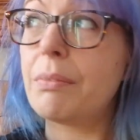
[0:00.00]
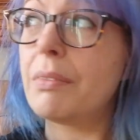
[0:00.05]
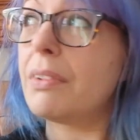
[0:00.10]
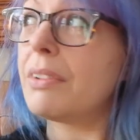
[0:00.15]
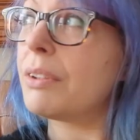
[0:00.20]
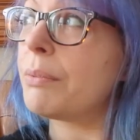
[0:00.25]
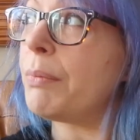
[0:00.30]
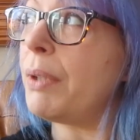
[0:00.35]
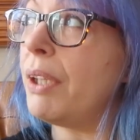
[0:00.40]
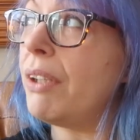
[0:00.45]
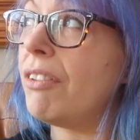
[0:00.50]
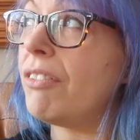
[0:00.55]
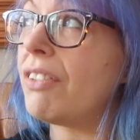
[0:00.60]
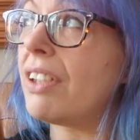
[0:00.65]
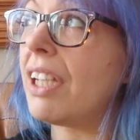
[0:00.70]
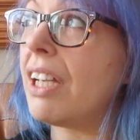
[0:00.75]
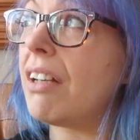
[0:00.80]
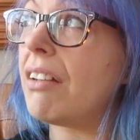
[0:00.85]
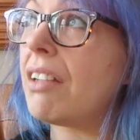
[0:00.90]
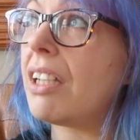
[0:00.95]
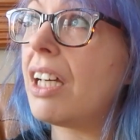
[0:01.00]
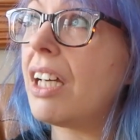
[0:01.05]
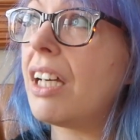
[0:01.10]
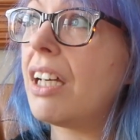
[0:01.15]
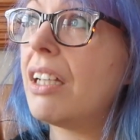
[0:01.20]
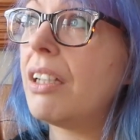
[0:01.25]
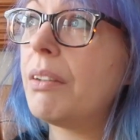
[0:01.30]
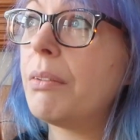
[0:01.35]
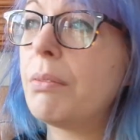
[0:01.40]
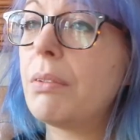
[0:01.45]
Looks beautiful out
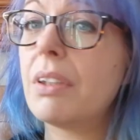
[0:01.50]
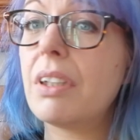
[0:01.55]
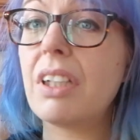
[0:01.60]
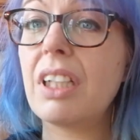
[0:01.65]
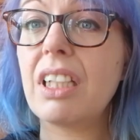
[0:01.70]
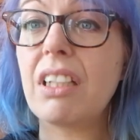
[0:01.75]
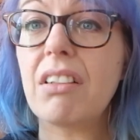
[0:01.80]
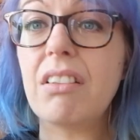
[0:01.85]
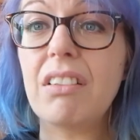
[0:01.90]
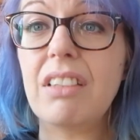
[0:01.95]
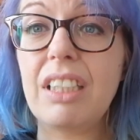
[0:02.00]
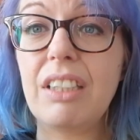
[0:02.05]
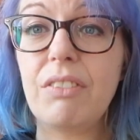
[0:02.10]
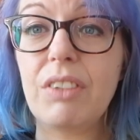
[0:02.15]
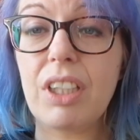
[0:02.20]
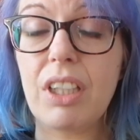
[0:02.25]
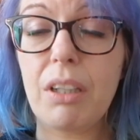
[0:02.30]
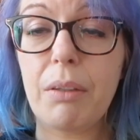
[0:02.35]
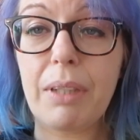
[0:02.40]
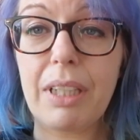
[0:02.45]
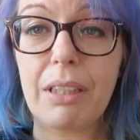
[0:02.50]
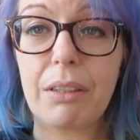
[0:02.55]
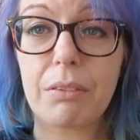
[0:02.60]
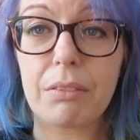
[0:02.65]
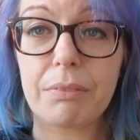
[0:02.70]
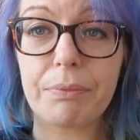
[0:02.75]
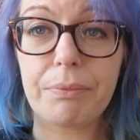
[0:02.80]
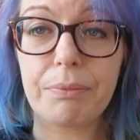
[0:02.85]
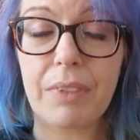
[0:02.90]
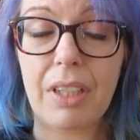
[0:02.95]
there, but I can't even go out.